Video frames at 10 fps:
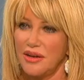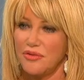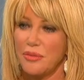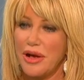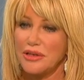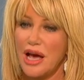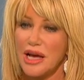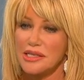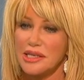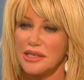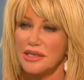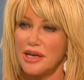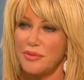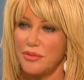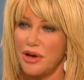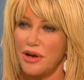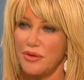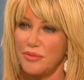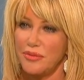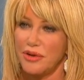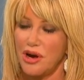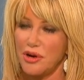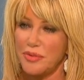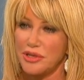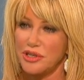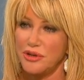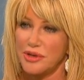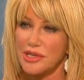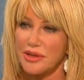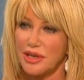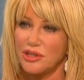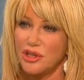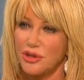And formaldehyde's in um, uh, carpet too, isn't it? It